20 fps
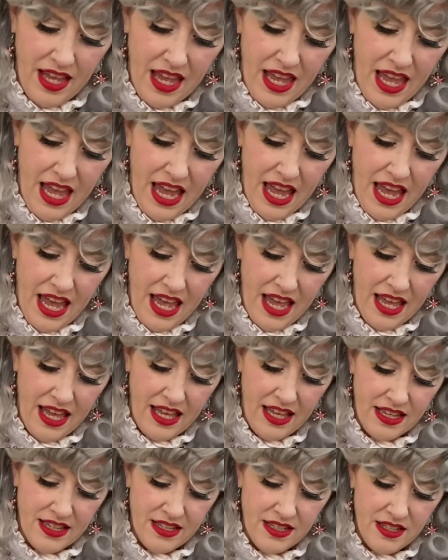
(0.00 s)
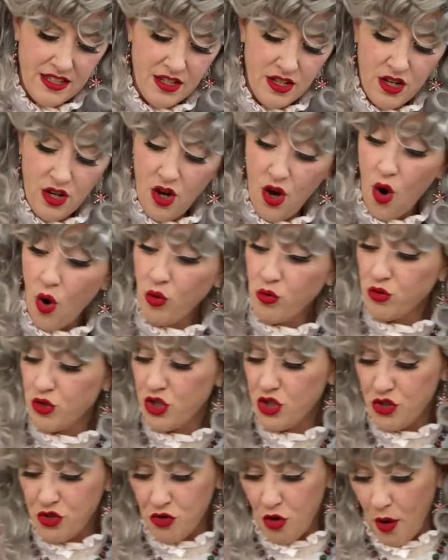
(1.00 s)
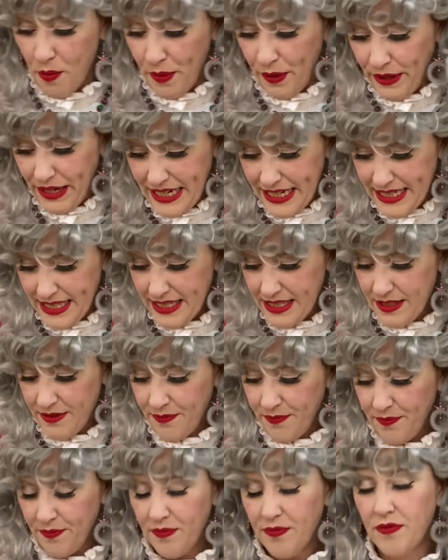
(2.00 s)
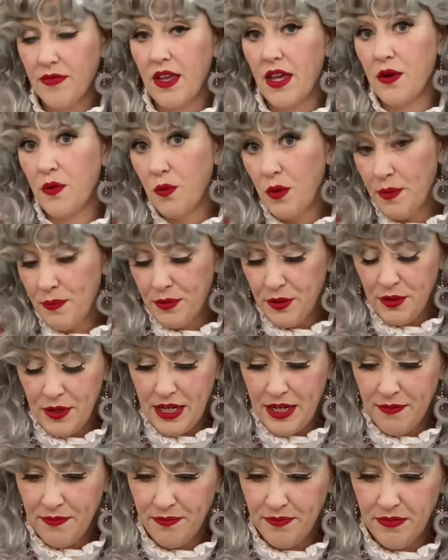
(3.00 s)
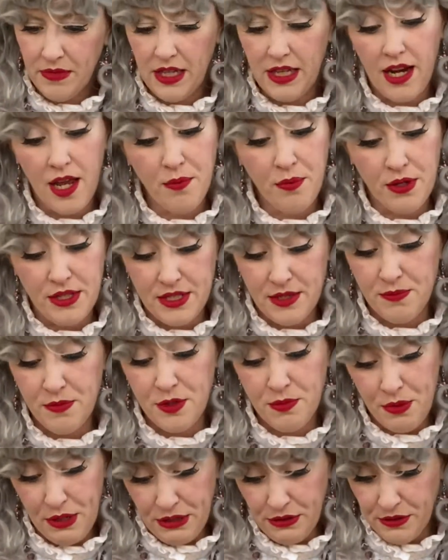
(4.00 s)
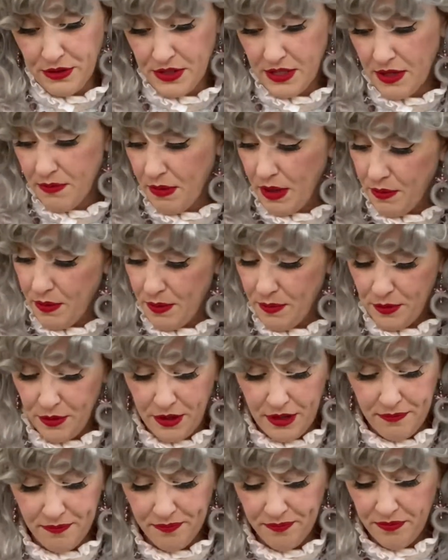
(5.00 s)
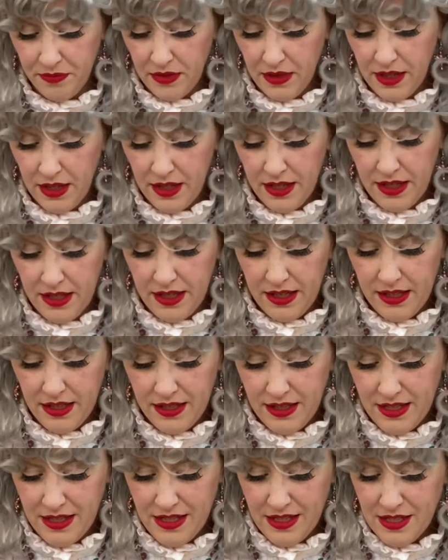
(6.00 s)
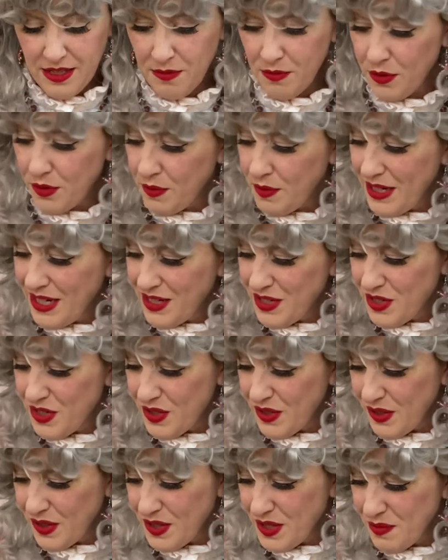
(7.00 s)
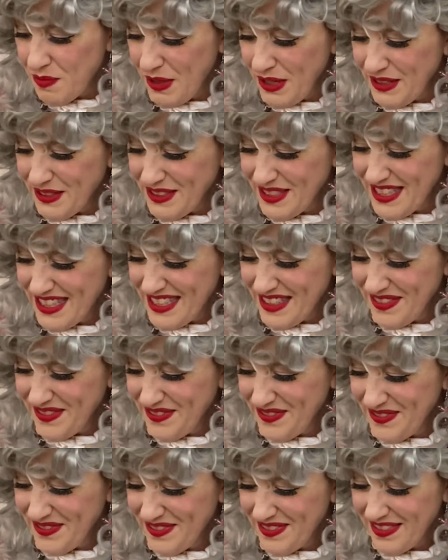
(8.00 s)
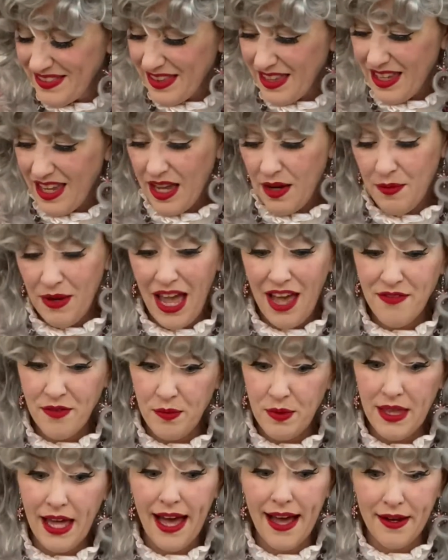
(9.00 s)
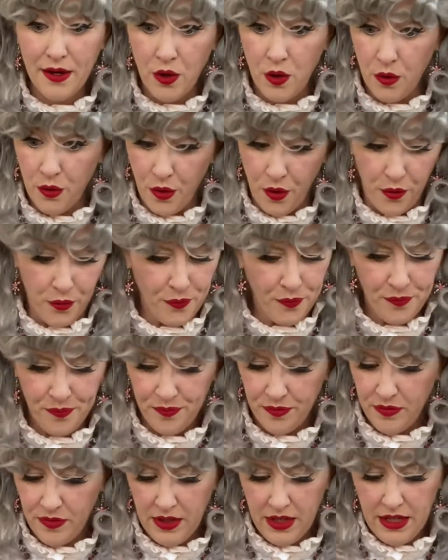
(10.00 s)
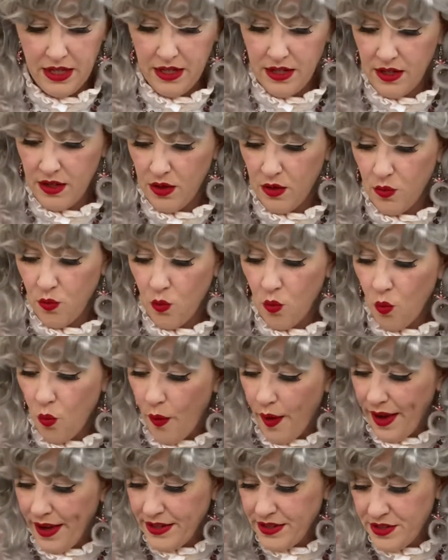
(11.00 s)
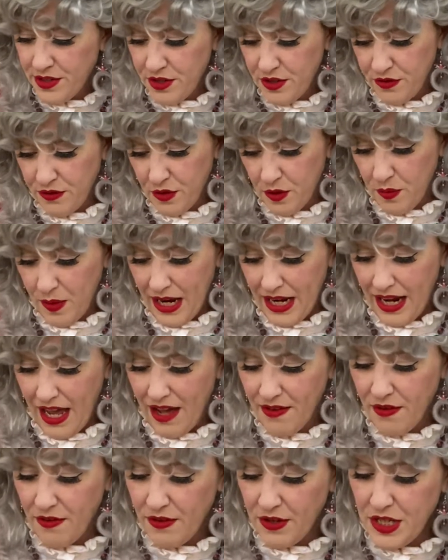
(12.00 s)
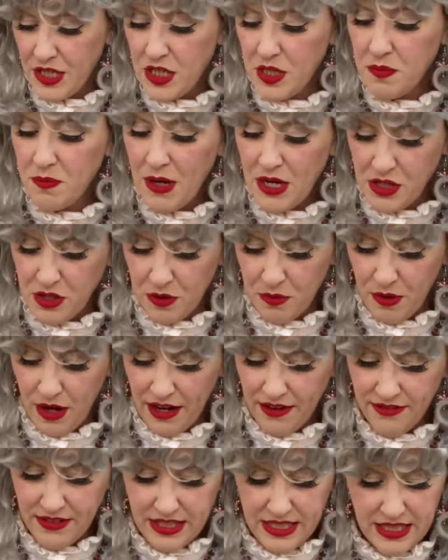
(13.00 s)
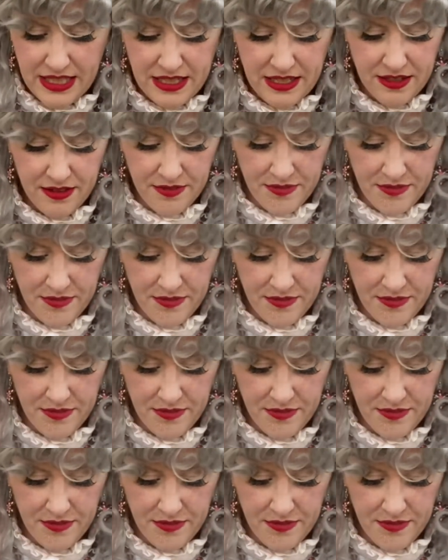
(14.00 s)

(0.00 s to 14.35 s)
and strawberries and whipped cream, and I put some sprinkles on my whipped cream. Some green sugar sprinkles. And we have it with hot cocoa. Wonderful way to have a very special breakfast.